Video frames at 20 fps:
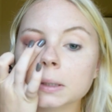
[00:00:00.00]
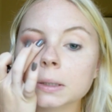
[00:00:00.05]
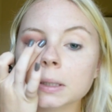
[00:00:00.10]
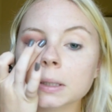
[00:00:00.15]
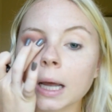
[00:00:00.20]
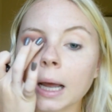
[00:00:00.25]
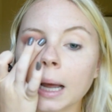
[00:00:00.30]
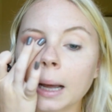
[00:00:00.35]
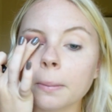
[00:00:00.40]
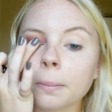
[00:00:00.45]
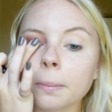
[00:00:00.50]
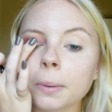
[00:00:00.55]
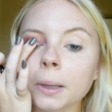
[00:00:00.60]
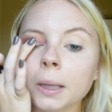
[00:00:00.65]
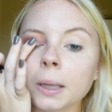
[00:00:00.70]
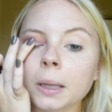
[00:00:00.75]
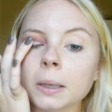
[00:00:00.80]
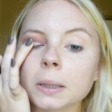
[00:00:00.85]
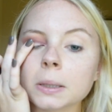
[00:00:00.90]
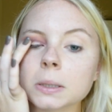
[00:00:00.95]
Tap
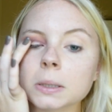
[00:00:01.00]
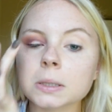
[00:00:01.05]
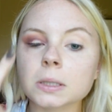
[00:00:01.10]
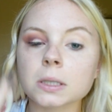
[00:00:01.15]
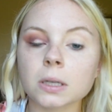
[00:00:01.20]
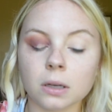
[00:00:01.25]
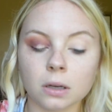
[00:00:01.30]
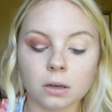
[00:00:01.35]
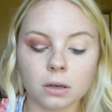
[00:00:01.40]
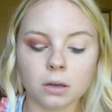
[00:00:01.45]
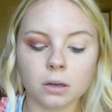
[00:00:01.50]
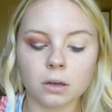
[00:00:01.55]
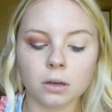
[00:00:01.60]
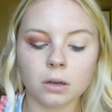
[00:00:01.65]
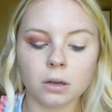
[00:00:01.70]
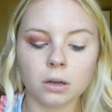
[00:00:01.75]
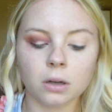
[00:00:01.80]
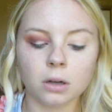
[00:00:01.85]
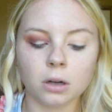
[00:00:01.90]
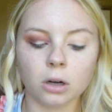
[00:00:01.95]
it
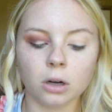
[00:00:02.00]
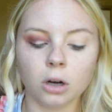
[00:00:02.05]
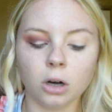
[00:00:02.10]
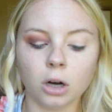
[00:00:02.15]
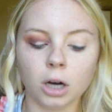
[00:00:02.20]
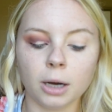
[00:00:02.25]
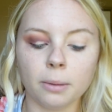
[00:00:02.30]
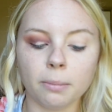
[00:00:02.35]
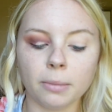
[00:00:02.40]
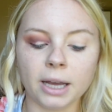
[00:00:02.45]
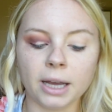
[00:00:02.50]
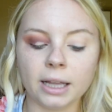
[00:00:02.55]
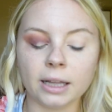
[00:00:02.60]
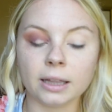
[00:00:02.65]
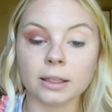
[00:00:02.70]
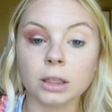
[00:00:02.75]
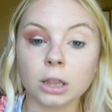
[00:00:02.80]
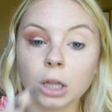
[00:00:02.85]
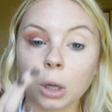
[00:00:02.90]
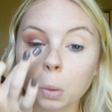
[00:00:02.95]
on my
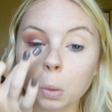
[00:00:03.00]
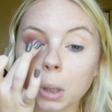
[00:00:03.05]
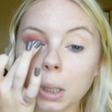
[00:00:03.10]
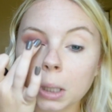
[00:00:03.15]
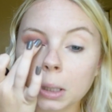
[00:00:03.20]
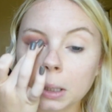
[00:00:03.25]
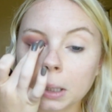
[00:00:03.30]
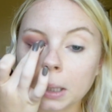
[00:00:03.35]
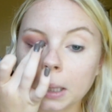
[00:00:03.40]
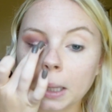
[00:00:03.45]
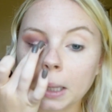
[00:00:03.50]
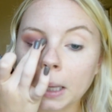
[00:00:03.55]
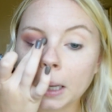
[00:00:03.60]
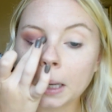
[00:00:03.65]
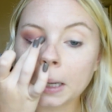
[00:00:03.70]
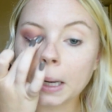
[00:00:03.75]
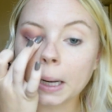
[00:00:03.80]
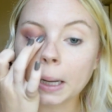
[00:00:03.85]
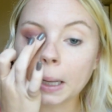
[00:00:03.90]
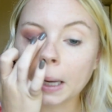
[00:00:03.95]
lower
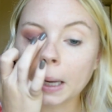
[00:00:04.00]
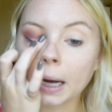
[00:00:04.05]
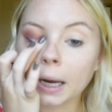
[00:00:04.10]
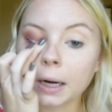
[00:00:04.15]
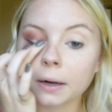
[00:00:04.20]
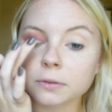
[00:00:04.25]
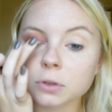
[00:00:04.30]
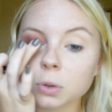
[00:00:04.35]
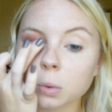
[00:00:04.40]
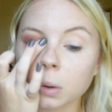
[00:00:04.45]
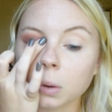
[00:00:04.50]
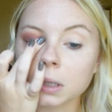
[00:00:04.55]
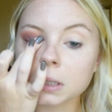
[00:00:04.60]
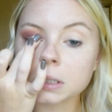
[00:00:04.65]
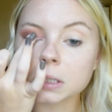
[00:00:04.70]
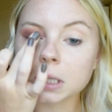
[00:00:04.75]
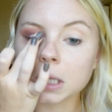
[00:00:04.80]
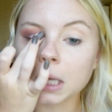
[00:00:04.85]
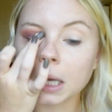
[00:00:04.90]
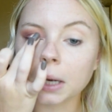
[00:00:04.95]
lid and kind of
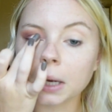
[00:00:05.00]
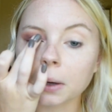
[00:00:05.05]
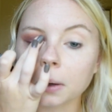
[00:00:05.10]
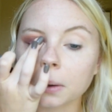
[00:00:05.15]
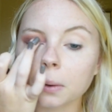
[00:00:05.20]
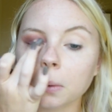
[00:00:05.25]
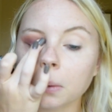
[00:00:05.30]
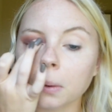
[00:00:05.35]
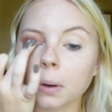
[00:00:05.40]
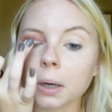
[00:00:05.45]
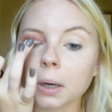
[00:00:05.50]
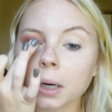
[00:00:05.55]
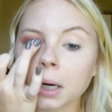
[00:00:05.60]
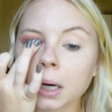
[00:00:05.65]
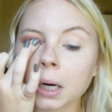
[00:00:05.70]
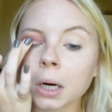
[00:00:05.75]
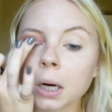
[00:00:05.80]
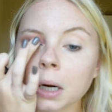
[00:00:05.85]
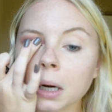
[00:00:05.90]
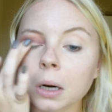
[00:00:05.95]
towards the inner
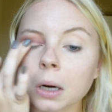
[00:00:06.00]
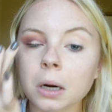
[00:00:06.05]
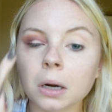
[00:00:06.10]
corner.